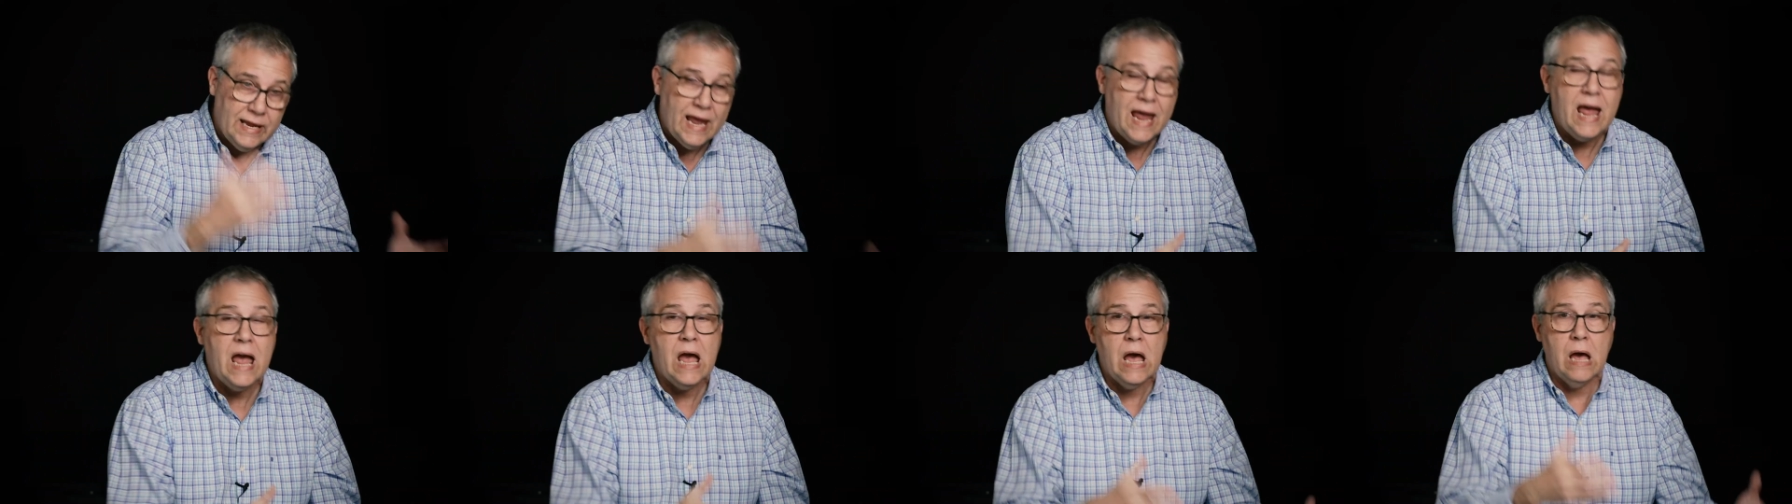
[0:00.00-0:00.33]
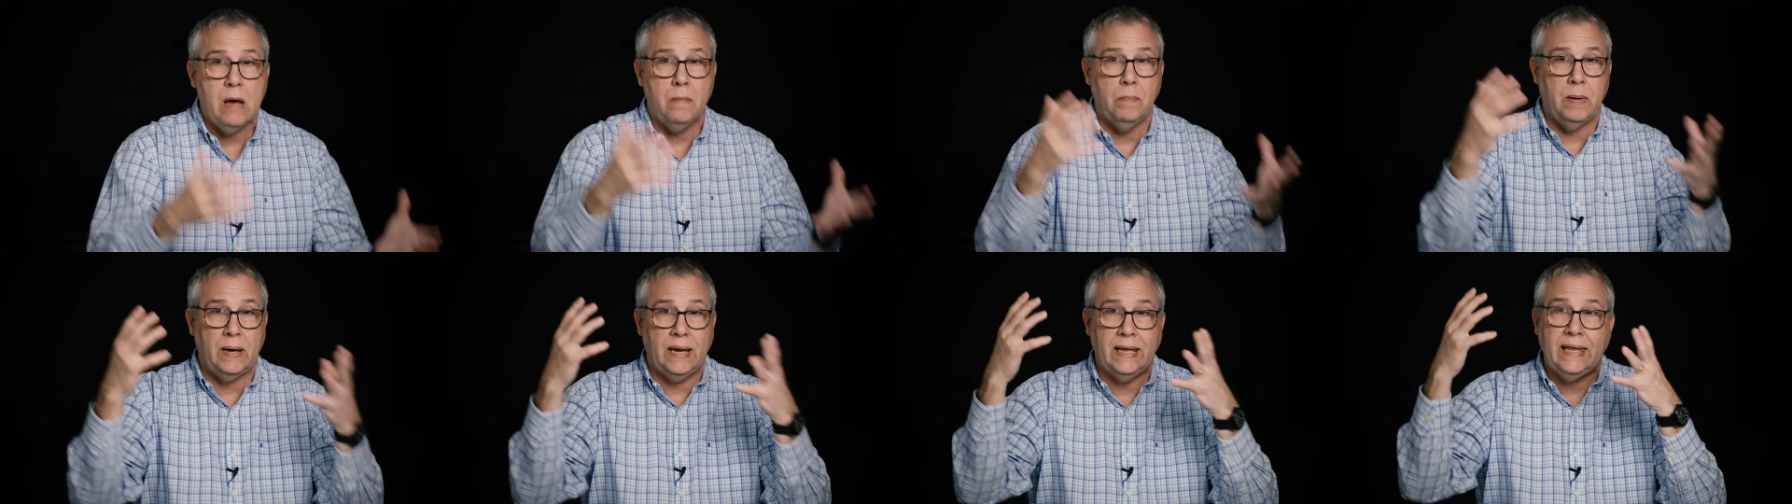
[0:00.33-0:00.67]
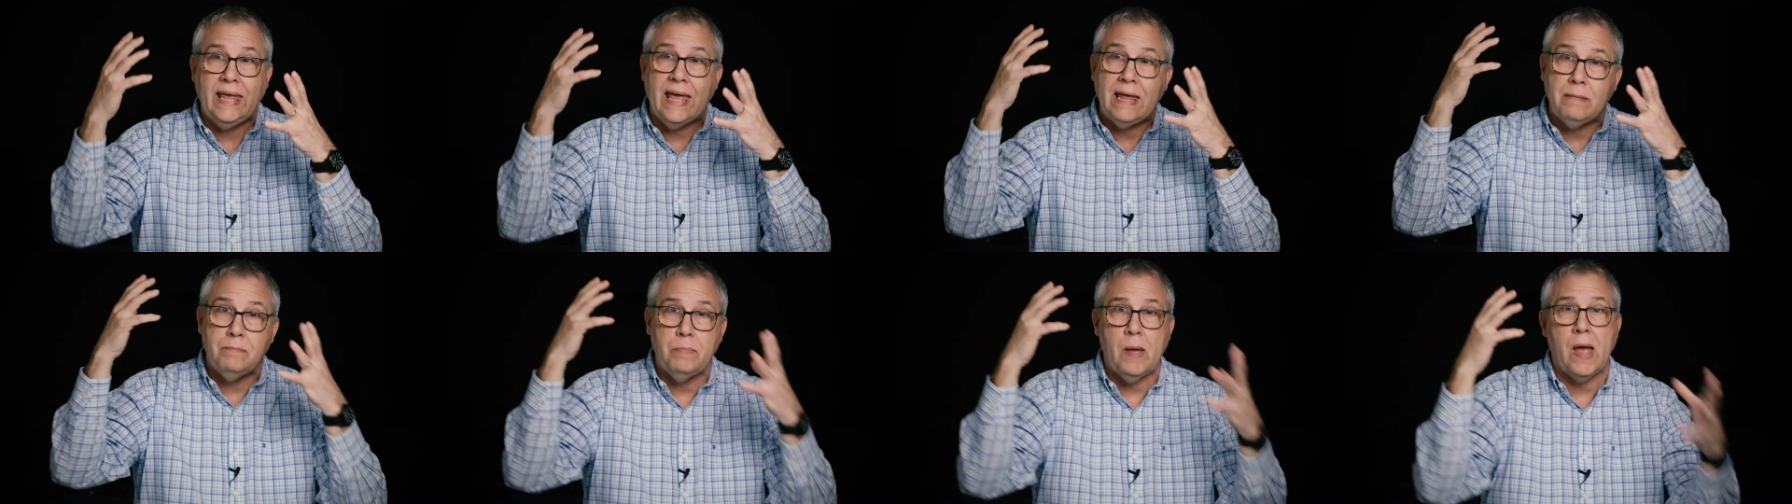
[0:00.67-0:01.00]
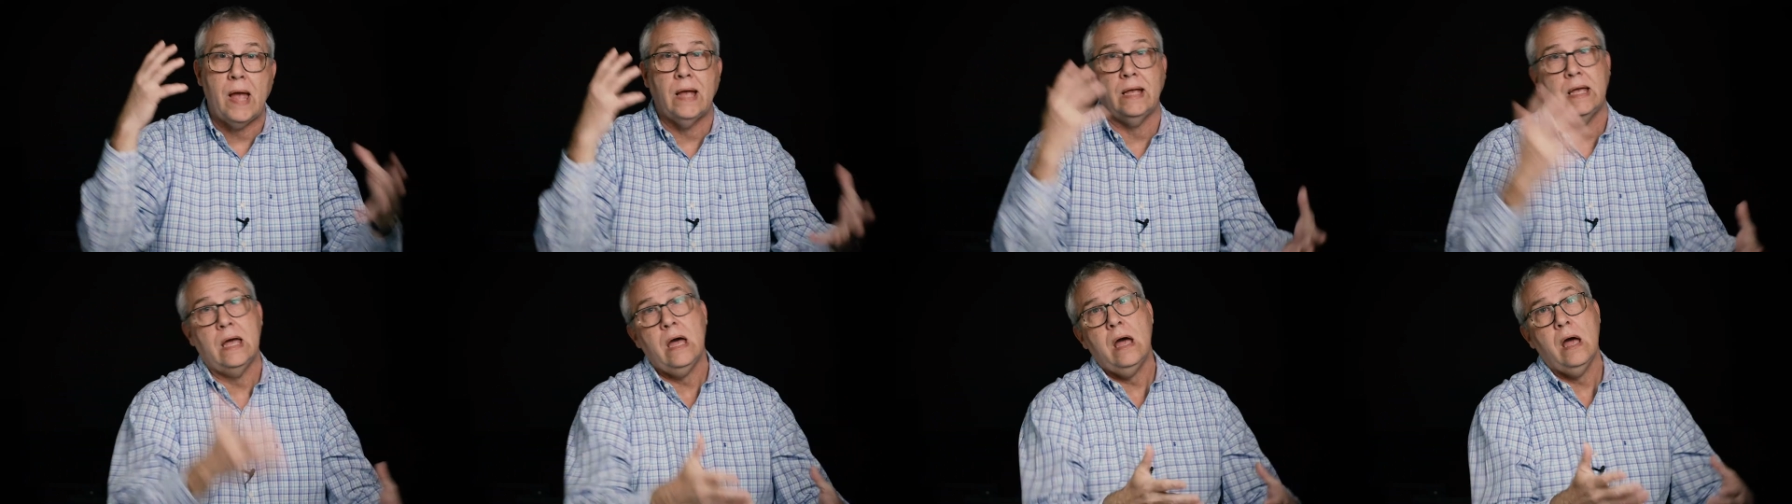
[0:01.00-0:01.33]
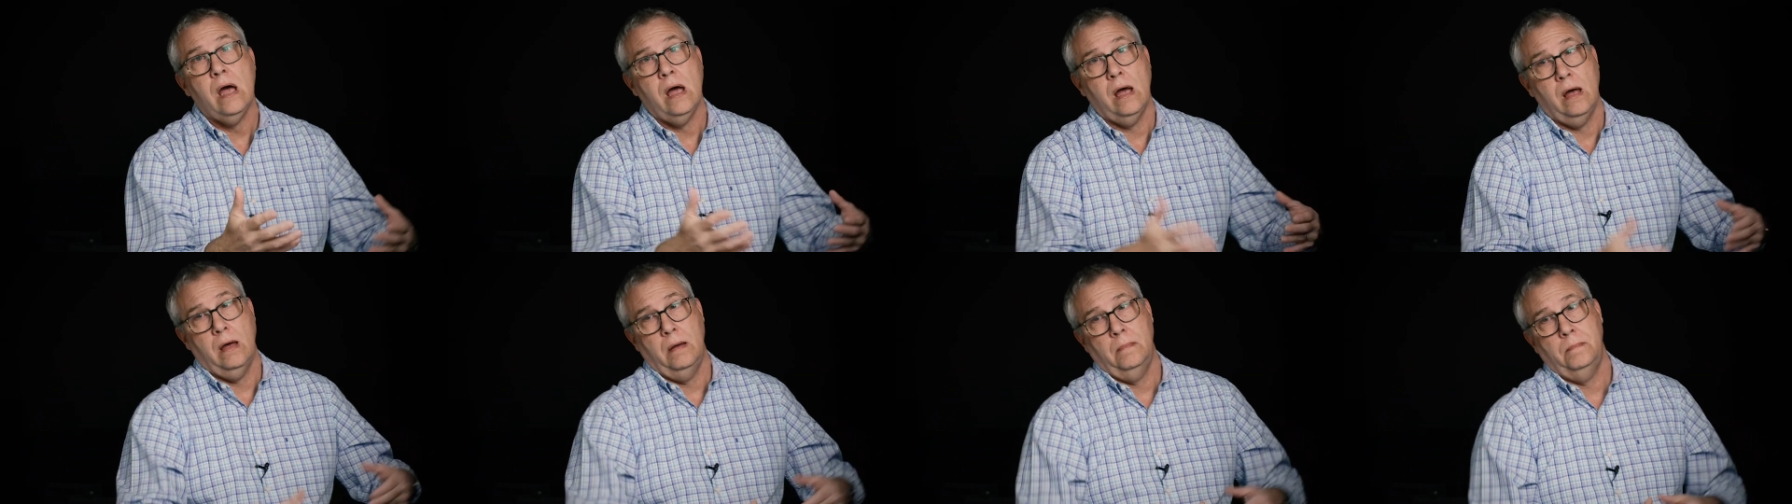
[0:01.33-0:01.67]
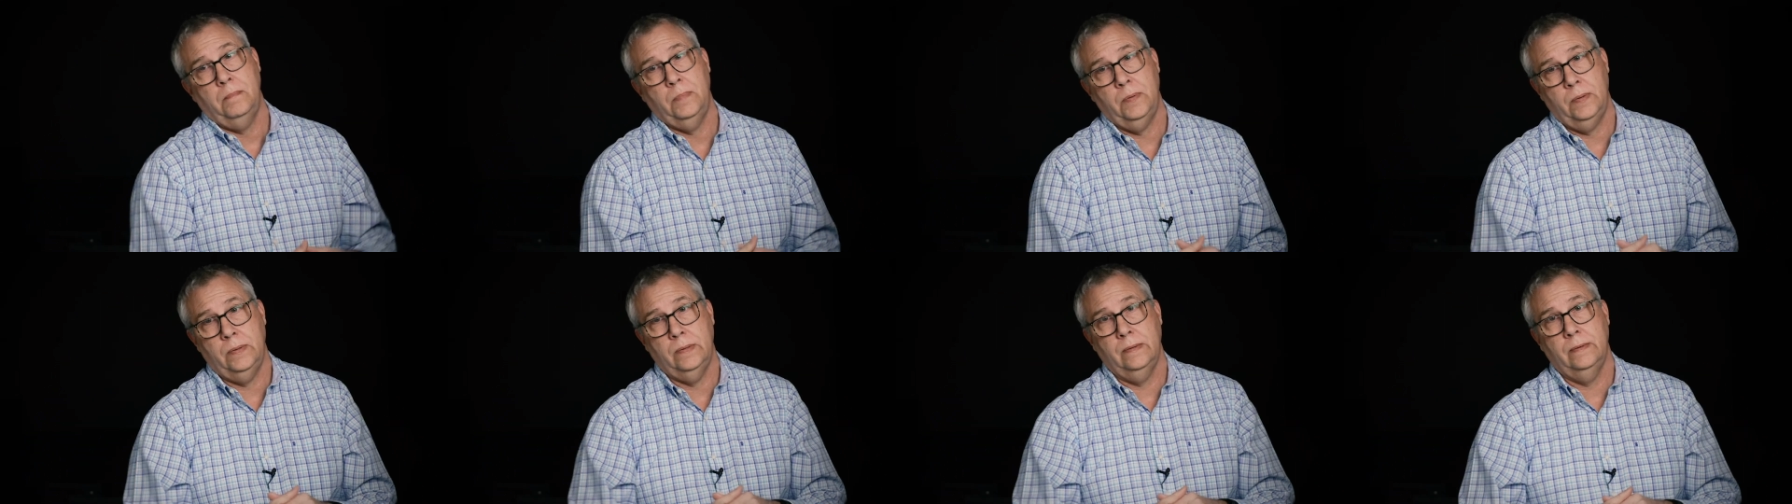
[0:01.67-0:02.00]
yeah, but I get back
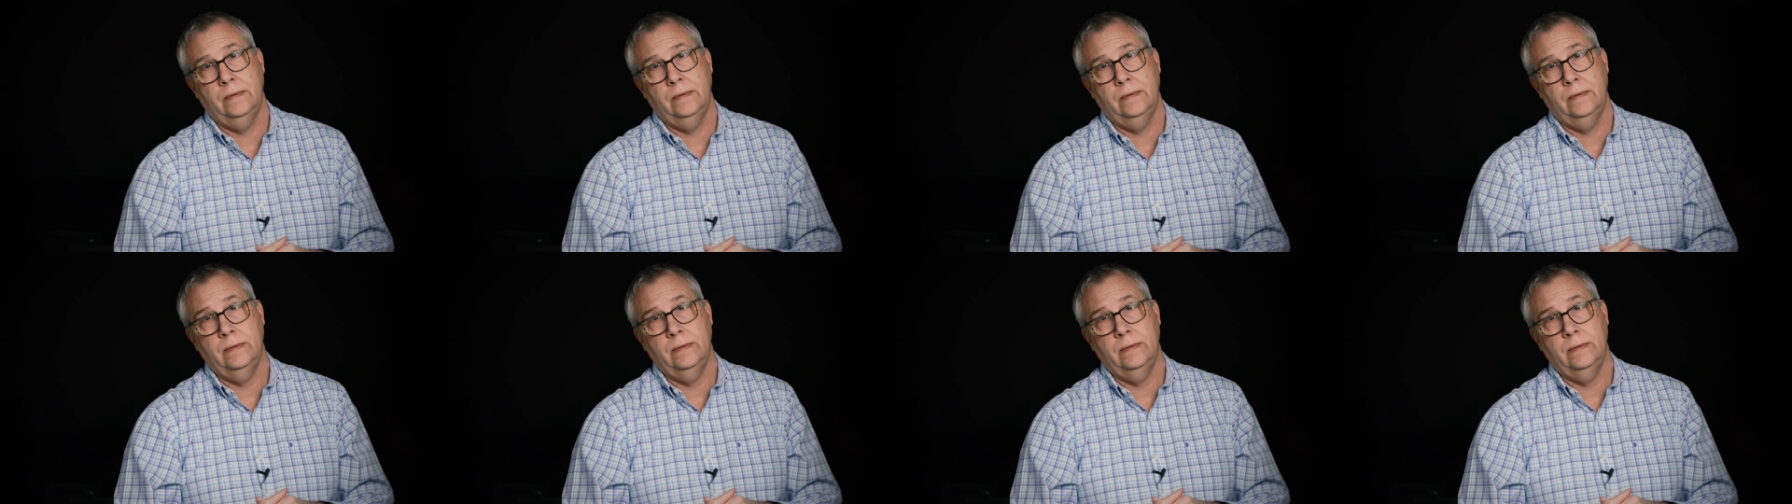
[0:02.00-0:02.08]
up.